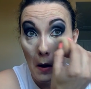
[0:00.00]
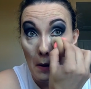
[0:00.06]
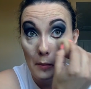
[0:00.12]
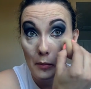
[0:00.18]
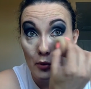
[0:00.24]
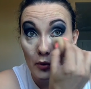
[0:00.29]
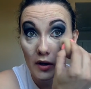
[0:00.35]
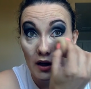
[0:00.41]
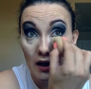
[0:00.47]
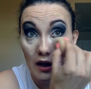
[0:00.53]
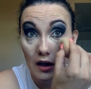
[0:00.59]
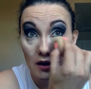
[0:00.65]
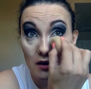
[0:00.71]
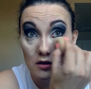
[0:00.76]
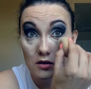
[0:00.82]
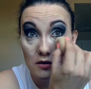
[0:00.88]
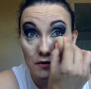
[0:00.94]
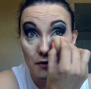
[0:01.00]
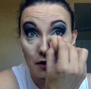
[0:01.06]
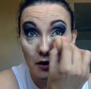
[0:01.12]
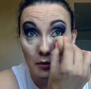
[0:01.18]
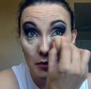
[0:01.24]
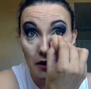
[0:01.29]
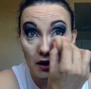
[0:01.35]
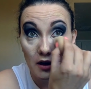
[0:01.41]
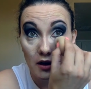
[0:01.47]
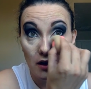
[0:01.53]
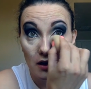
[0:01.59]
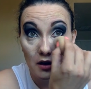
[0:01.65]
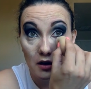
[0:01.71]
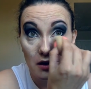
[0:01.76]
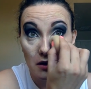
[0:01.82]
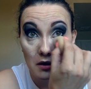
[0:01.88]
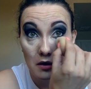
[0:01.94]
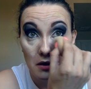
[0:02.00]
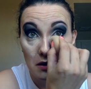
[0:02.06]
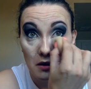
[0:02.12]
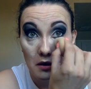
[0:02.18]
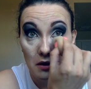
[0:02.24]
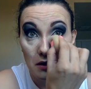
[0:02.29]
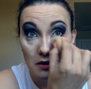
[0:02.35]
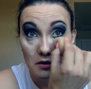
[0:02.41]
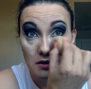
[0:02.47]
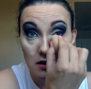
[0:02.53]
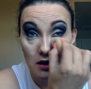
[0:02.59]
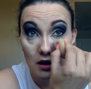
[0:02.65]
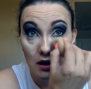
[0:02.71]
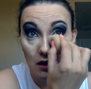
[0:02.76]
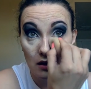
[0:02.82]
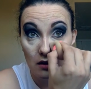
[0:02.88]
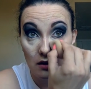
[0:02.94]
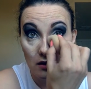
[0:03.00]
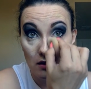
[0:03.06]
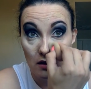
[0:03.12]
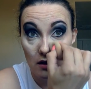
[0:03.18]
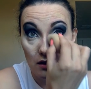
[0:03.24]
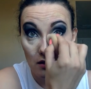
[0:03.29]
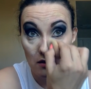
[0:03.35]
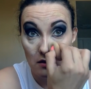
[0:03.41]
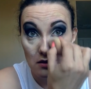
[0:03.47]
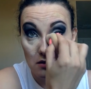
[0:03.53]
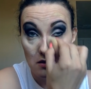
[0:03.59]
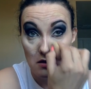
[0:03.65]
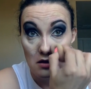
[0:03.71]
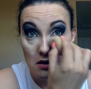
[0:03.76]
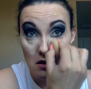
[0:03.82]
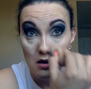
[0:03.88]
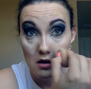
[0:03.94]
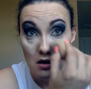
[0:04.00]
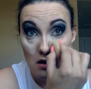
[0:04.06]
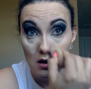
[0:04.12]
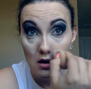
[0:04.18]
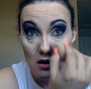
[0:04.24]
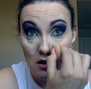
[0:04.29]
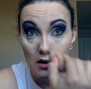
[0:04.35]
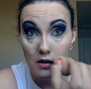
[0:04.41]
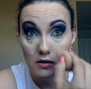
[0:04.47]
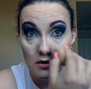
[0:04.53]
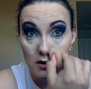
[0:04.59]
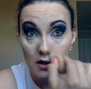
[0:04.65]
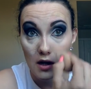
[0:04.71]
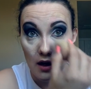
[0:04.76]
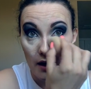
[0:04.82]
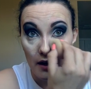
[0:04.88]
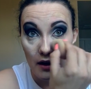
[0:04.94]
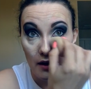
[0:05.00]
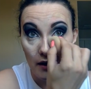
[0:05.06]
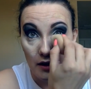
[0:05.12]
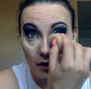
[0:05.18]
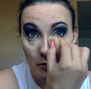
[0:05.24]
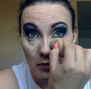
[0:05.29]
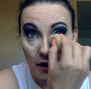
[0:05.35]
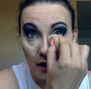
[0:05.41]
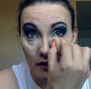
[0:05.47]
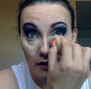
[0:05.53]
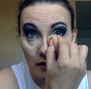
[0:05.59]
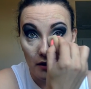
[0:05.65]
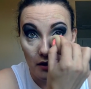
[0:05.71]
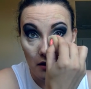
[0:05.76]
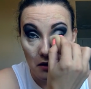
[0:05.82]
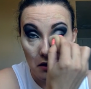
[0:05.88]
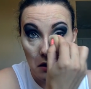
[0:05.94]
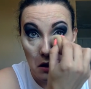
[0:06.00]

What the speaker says: pointy end for up here to get in the under eye area better.